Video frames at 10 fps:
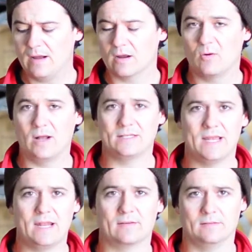quite
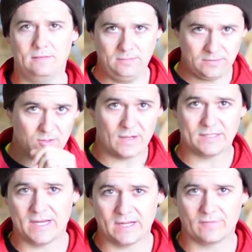
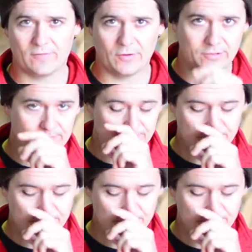tannic fruit.